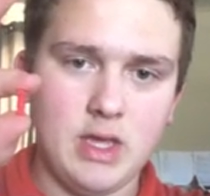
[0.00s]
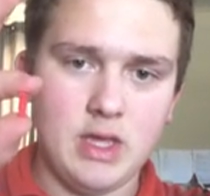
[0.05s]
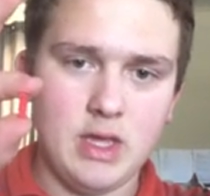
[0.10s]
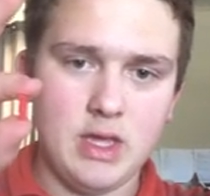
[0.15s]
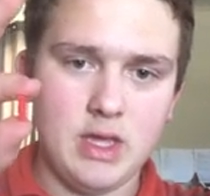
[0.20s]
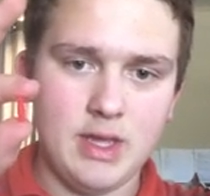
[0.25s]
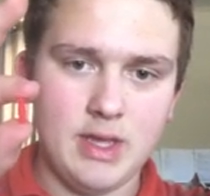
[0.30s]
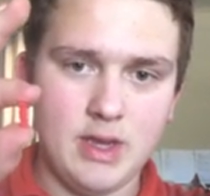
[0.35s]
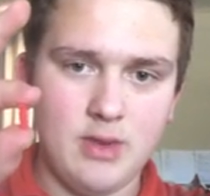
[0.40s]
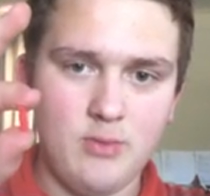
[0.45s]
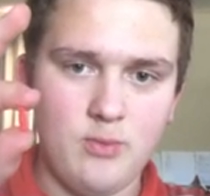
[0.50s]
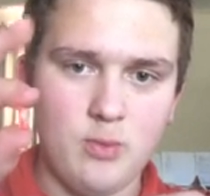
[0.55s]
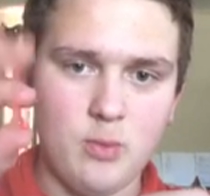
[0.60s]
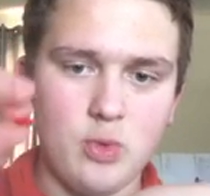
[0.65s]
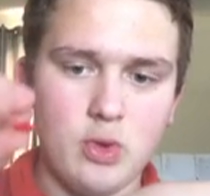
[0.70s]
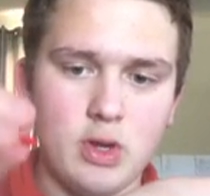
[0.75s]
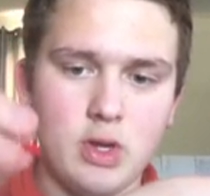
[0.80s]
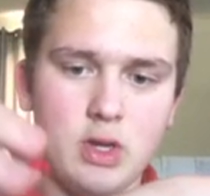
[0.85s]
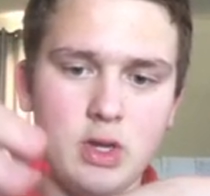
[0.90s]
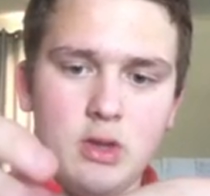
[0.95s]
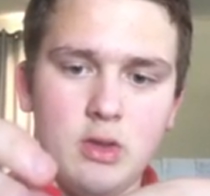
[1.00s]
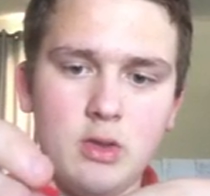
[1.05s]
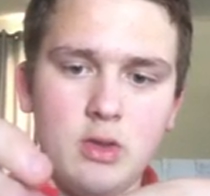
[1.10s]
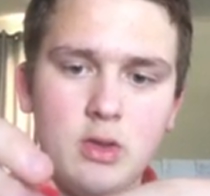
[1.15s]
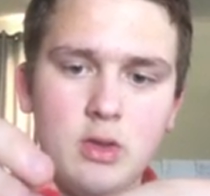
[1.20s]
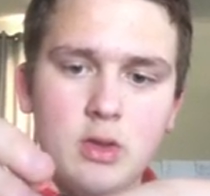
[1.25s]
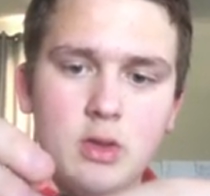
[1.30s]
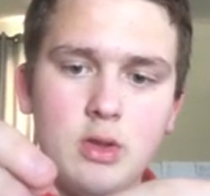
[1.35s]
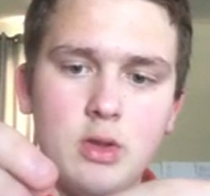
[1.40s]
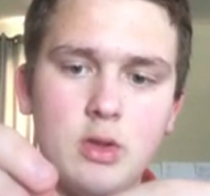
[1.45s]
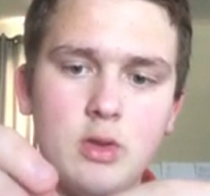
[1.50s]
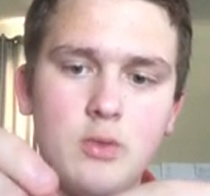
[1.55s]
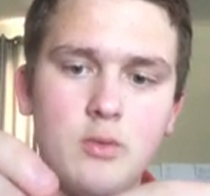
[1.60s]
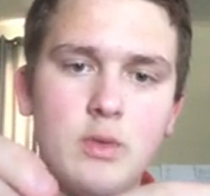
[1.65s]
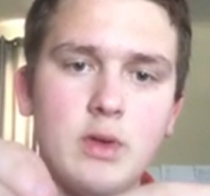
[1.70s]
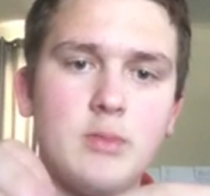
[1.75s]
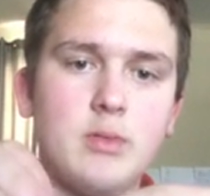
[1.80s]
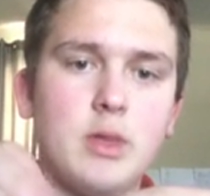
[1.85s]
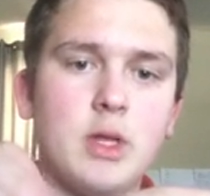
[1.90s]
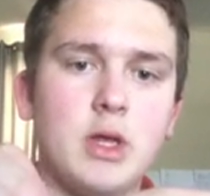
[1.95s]
And one red
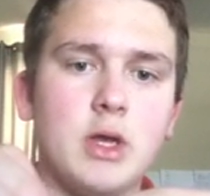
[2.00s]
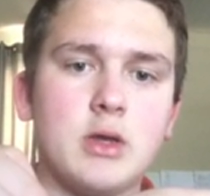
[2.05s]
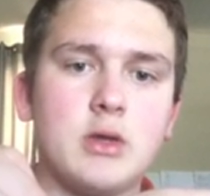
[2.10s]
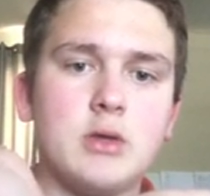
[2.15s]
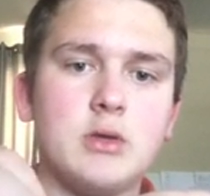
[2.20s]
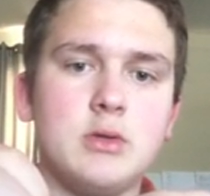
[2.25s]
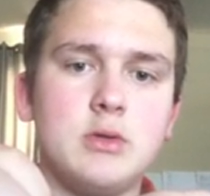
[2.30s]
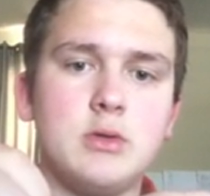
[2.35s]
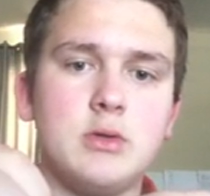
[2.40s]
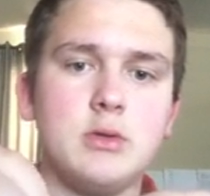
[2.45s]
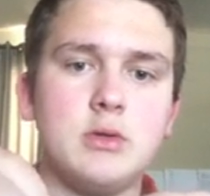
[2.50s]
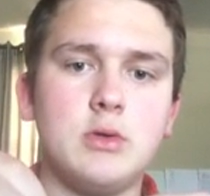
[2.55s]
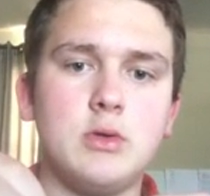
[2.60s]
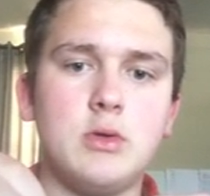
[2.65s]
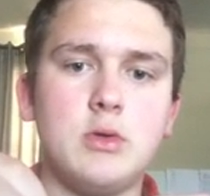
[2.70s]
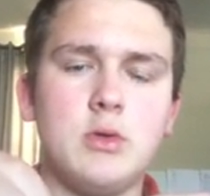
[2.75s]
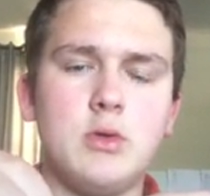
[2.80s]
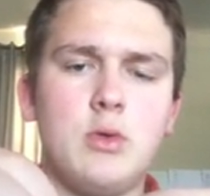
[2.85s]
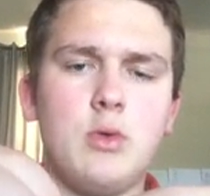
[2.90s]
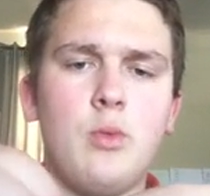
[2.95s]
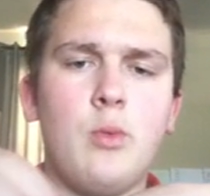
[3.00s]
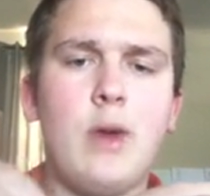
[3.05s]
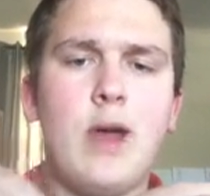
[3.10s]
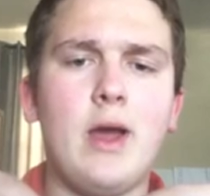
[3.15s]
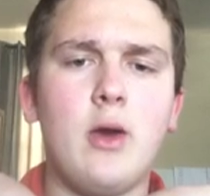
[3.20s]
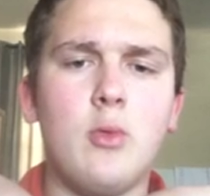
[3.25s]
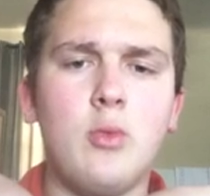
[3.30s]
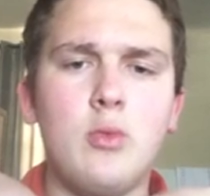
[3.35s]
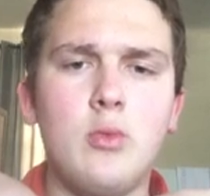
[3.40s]
block. Wow.